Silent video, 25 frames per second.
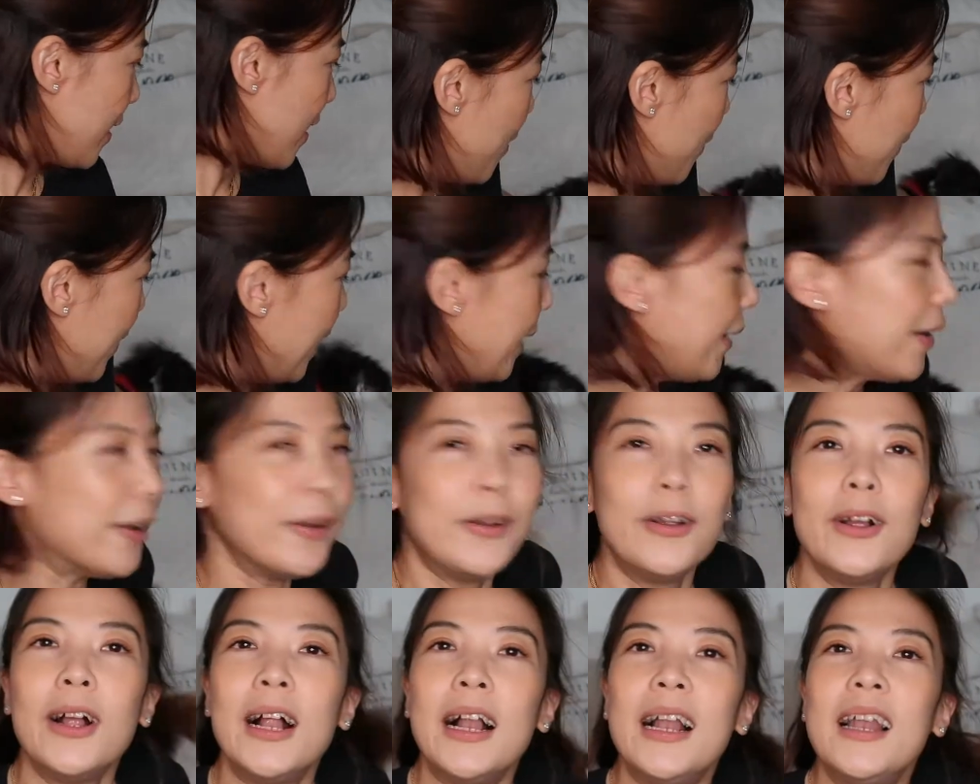Oh wait,
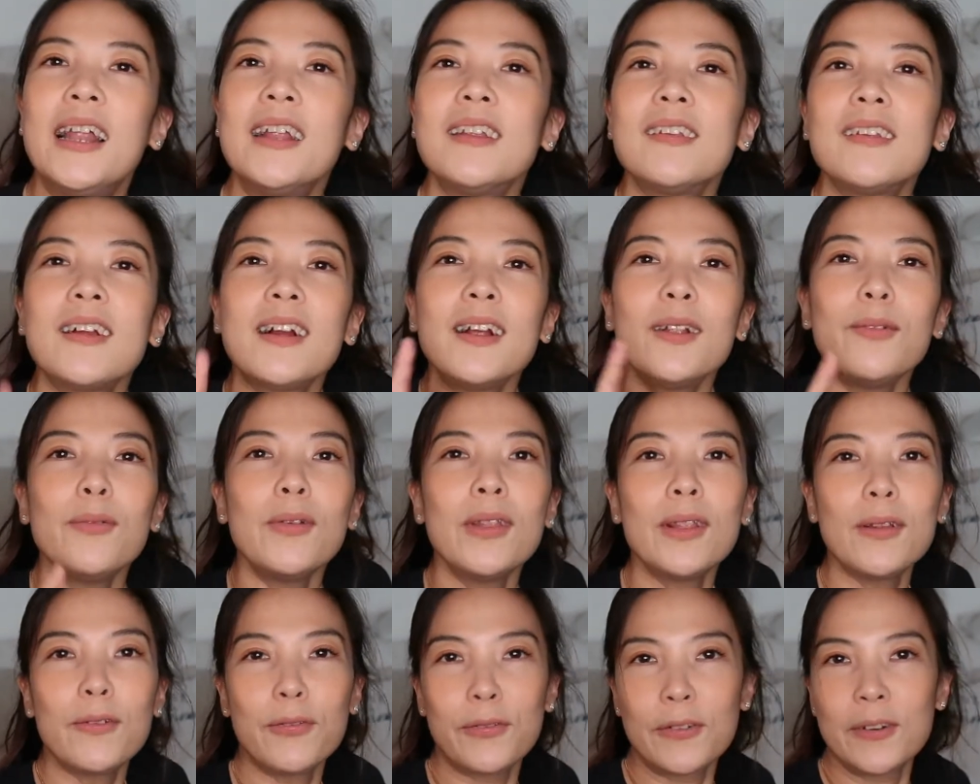no. Let's start
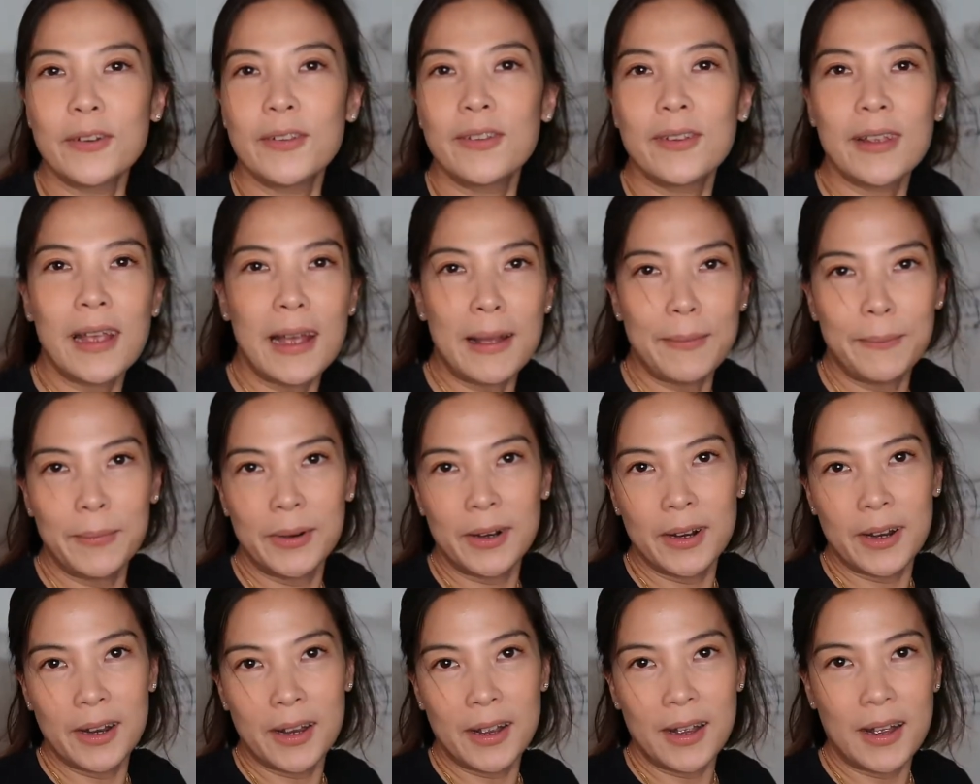with the first
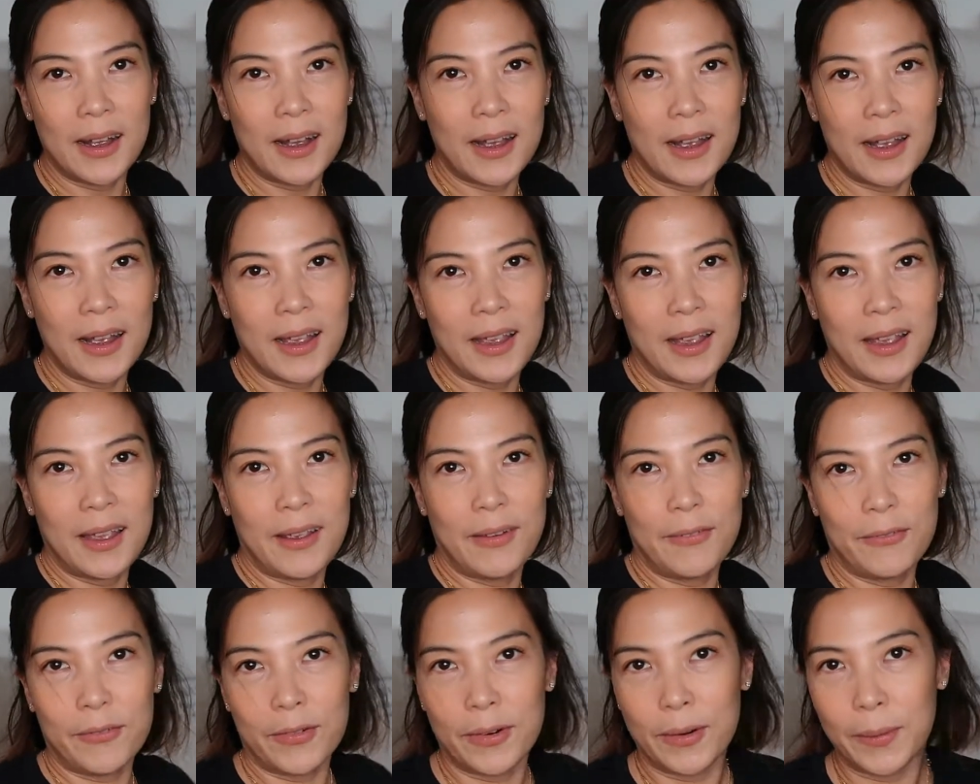camera I
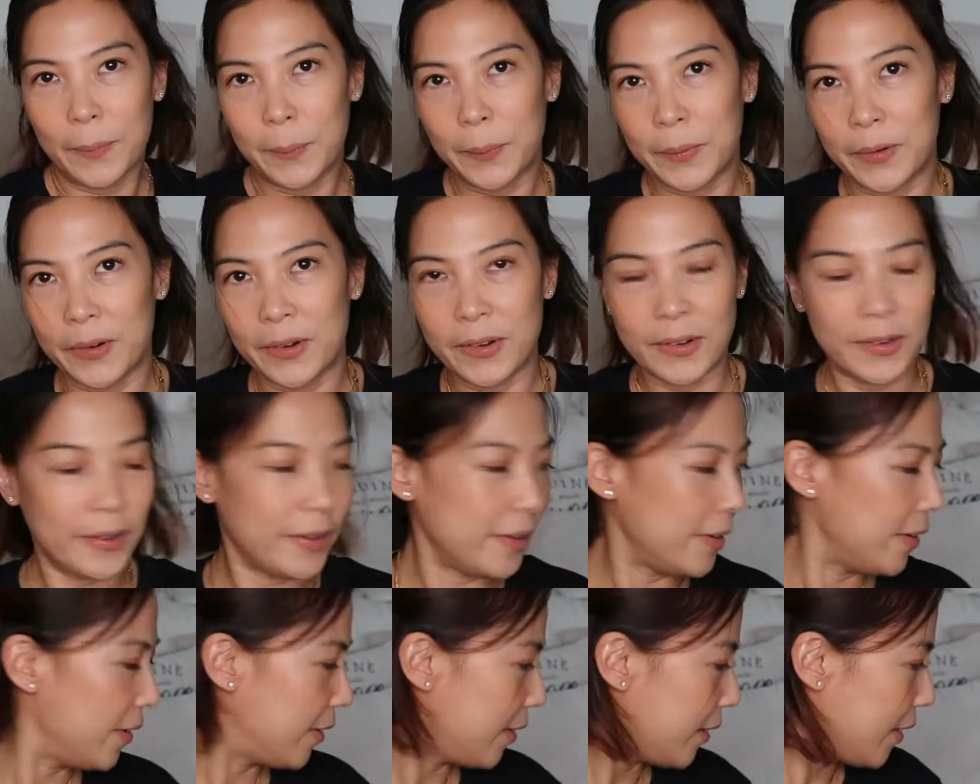ever
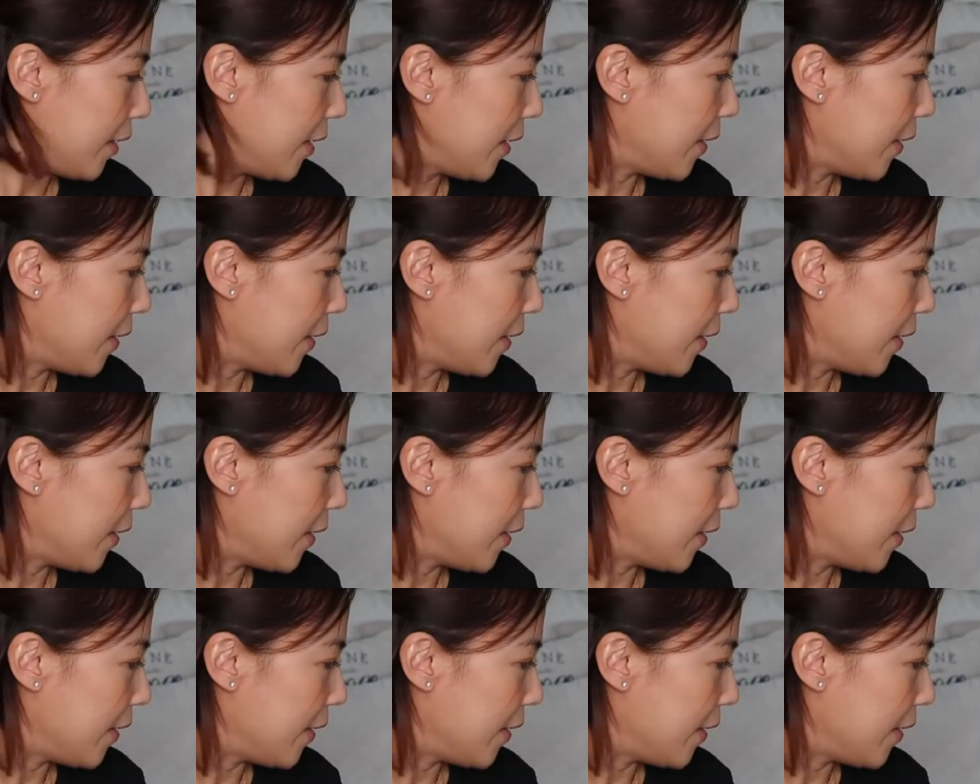purchased.